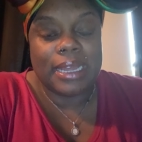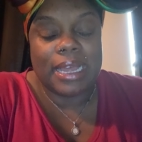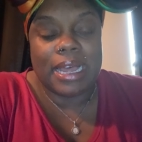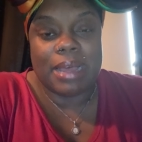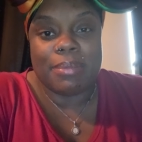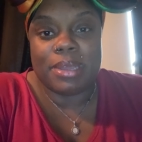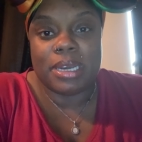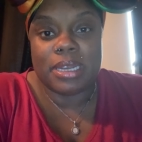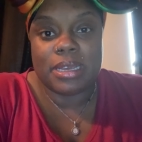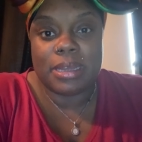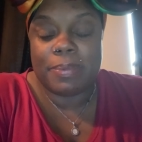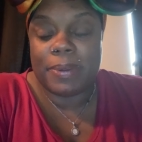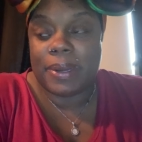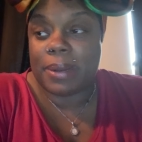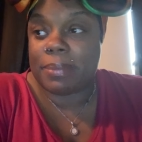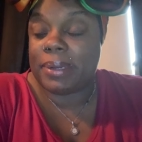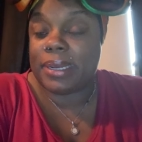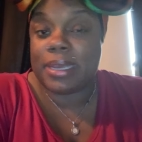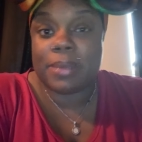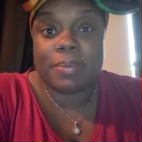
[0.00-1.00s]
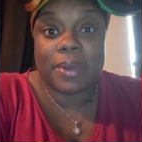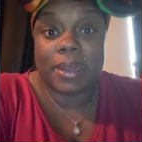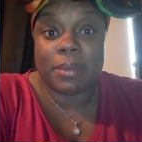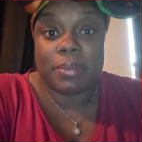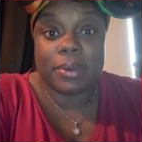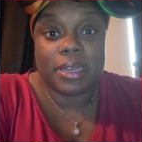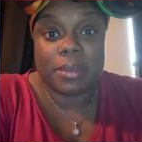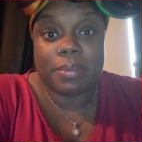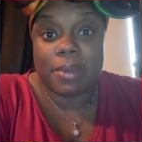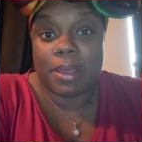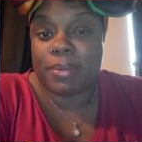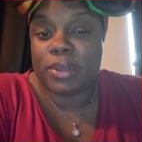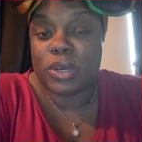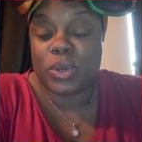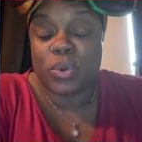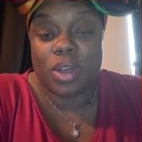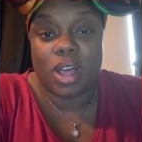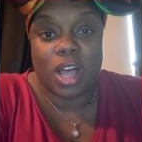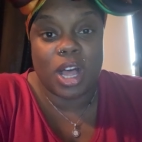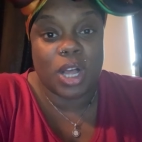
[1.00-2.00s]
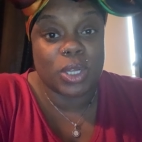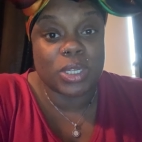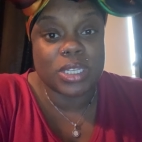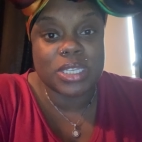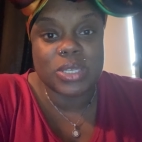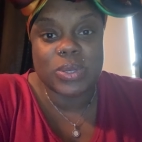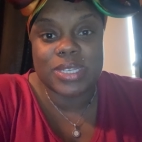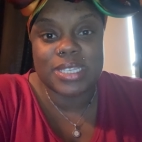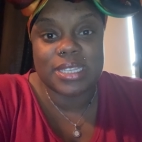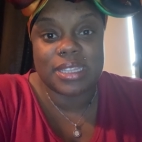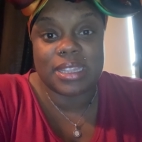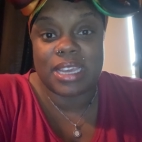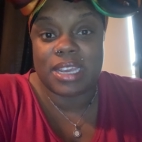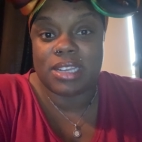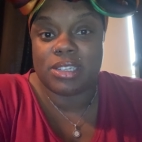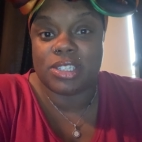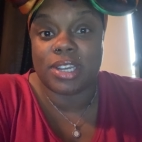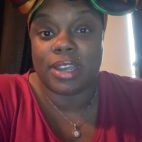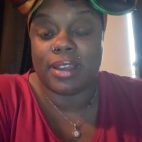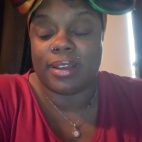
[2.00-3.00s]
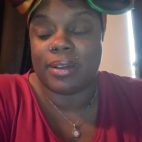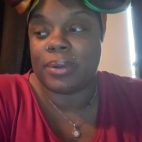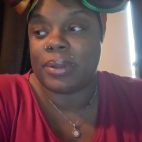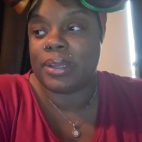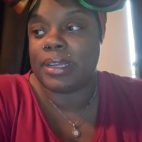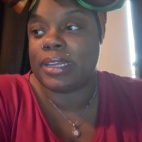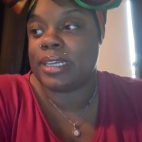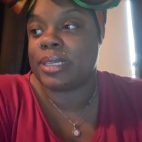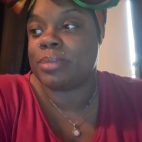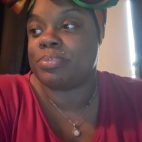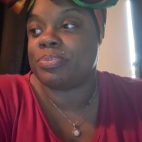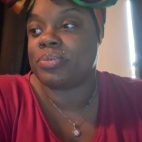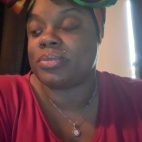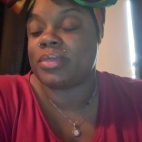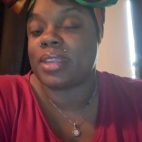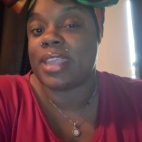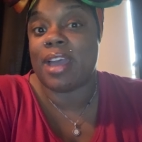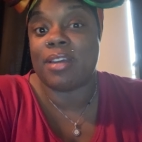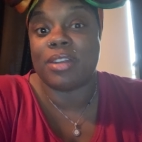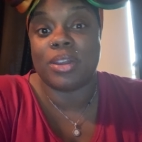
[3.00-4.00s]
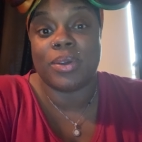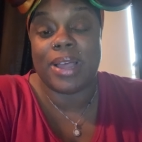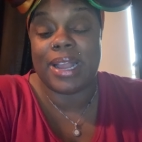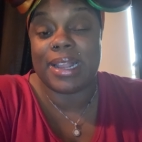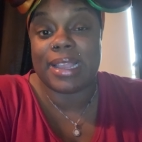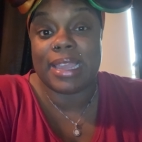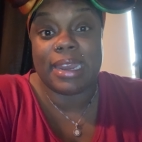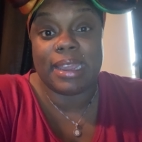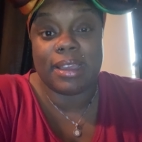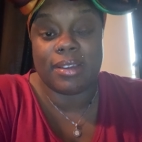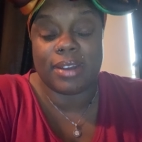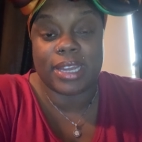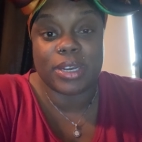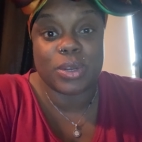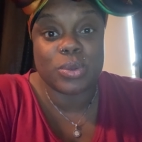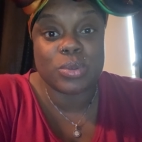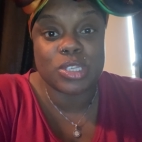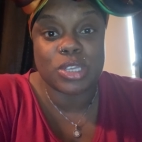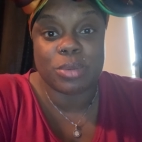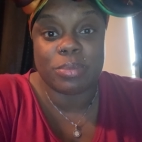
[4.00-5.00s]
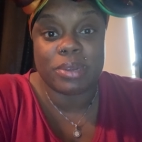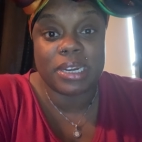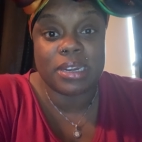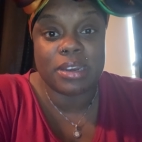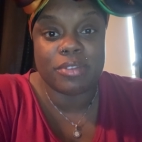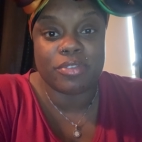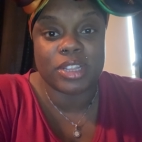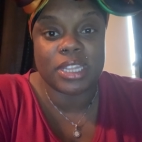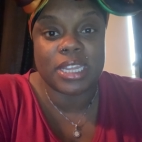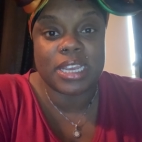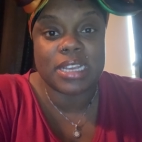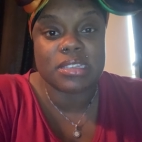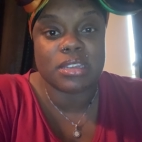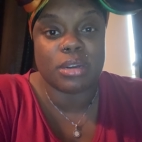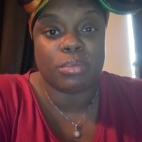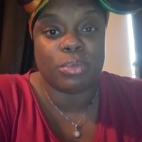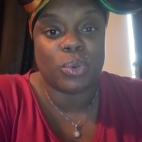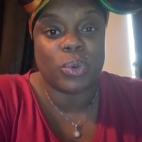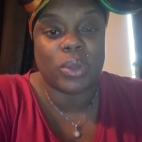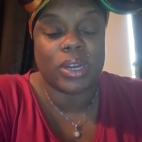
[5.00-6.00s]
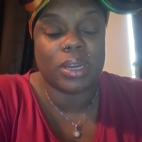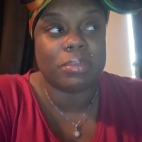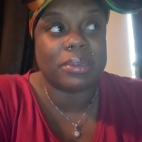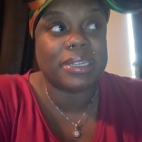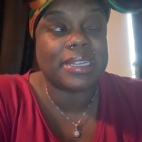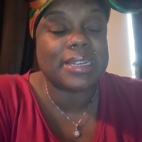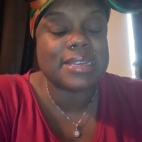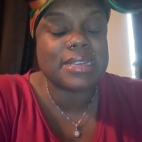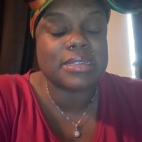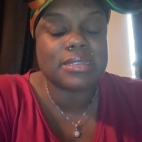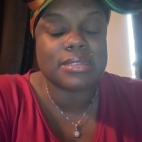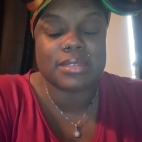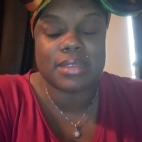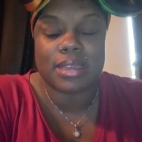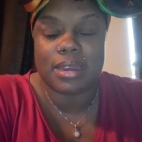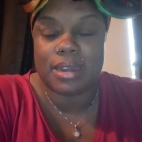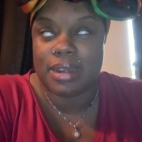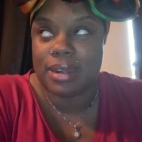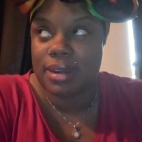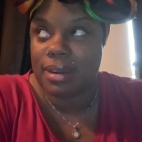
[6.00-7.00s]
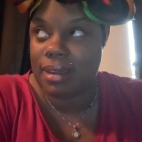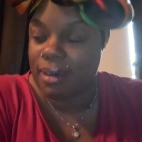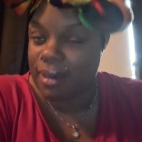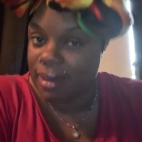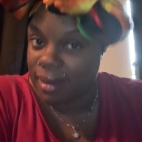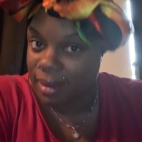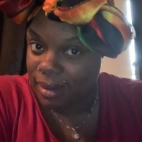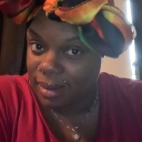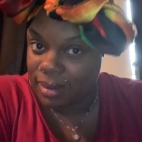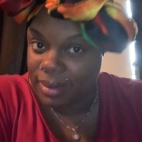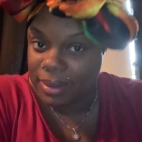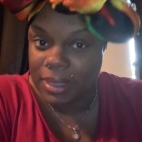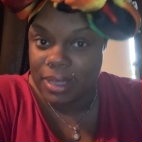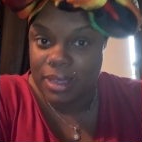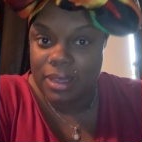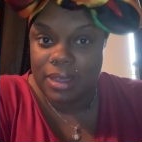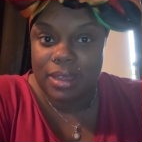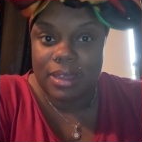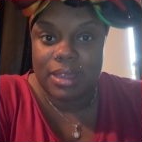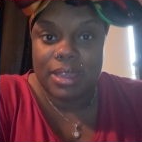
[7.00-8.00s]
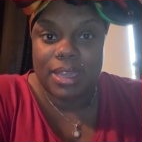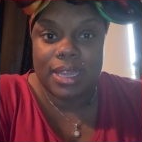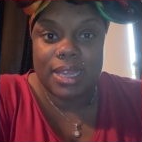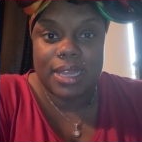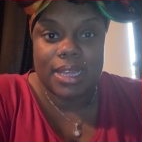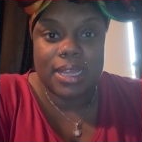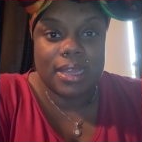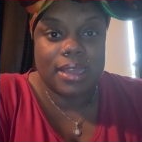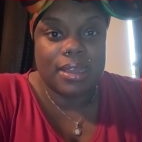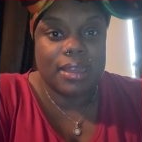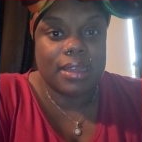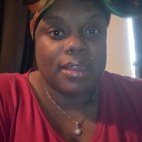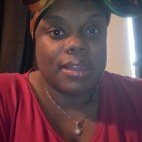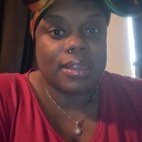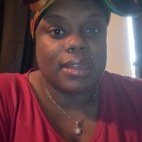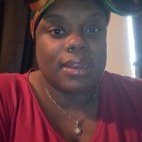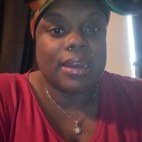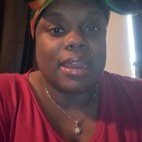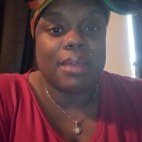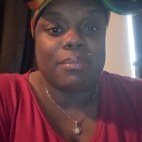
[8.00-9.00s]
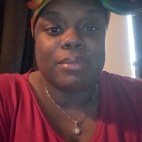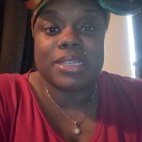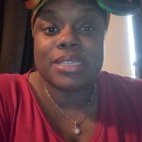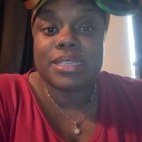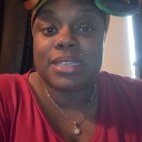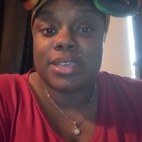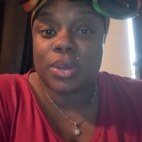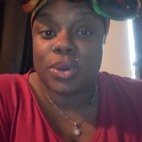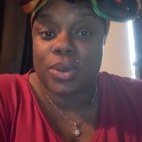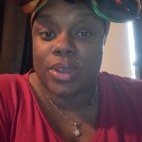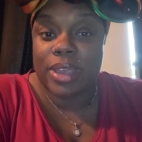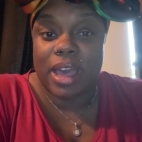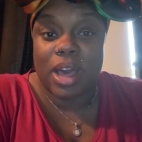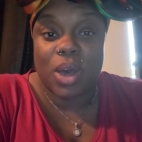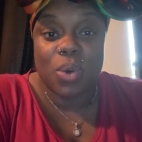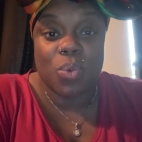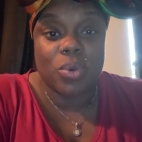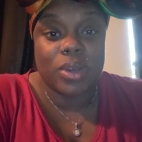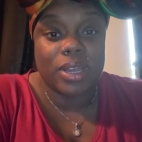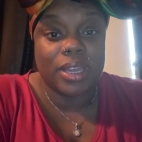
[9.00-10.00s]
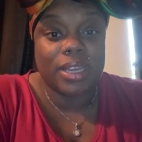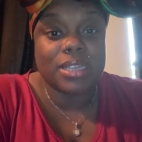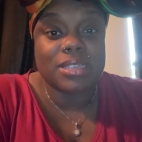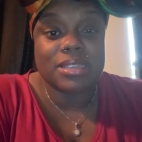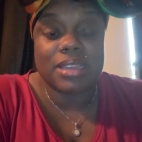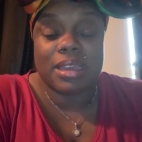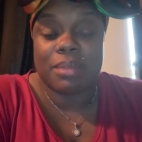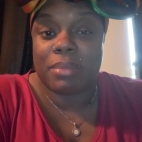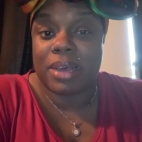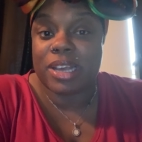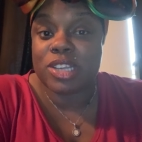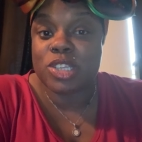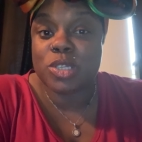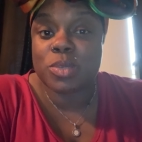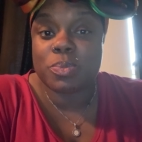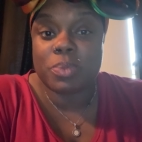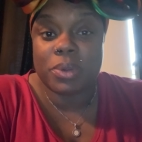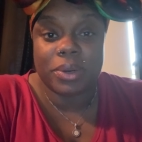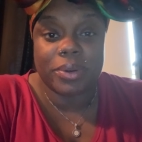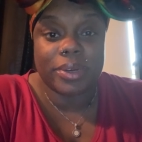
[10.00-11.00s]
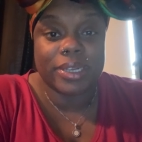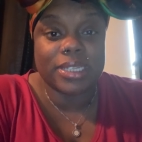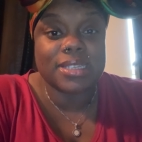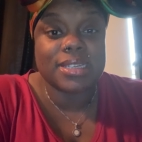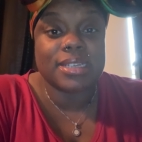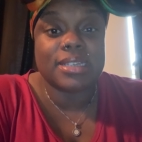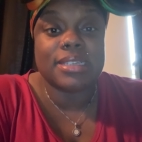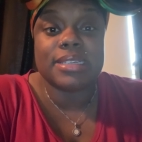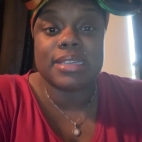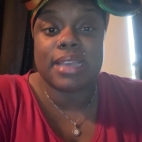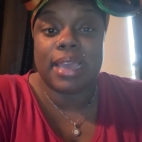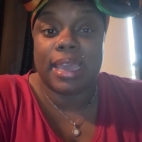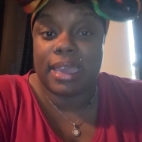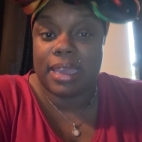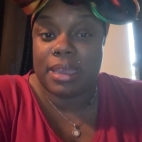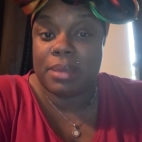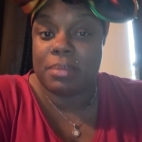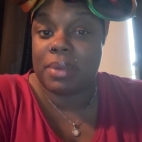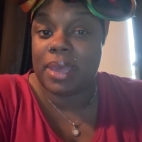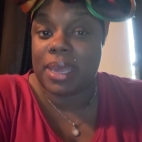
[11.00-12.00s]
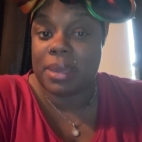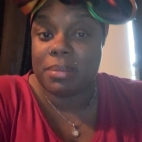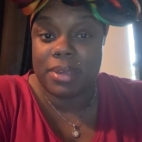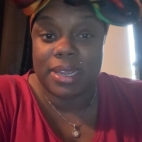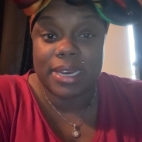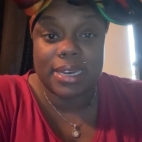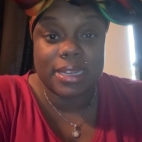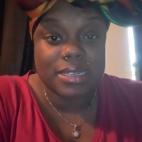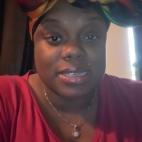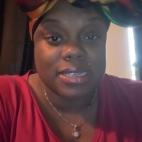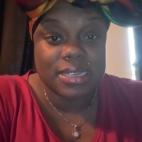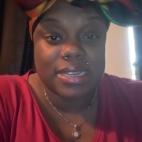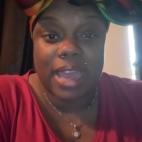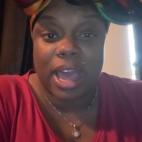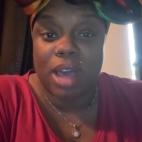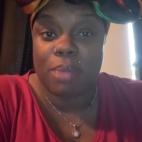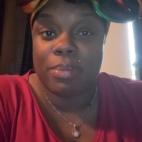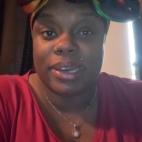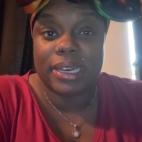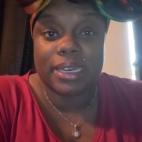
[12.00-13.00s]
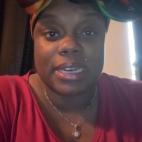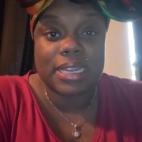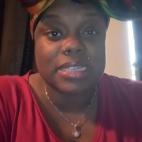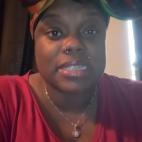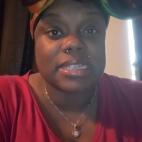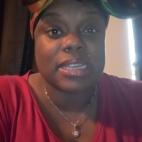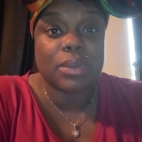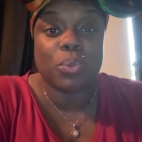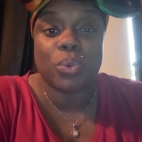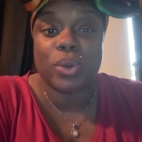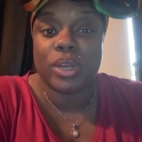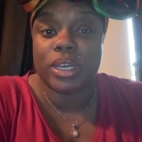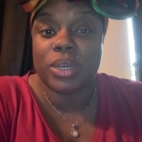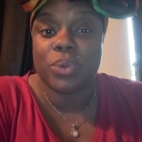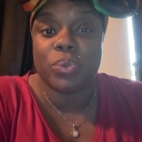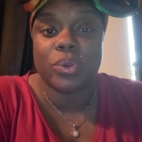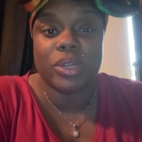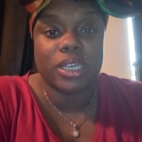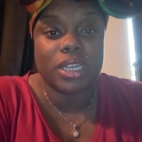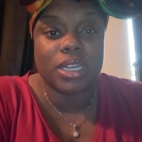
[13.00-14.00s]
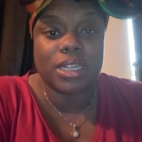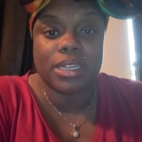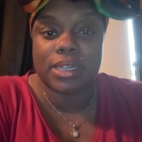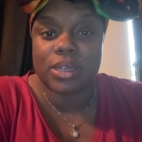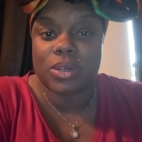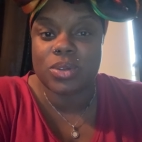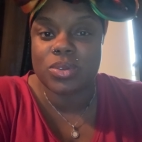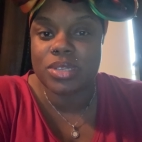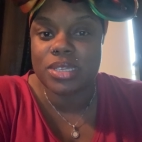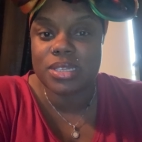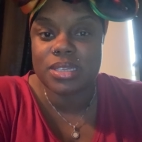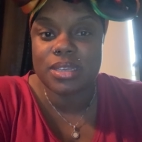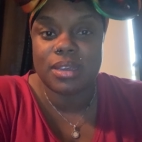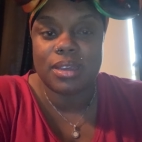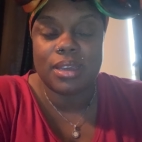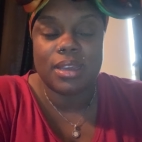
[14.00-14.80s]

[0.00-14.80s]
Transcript: I've been up and I've been up and I've been up. I've been doing all sorts of things, y'all. Um, y'all know how I get down. I do so many different things in the morning. But listen, uh, let me tell y'all what is in my spirit today, baby. Listen, y'all better listen really, really close.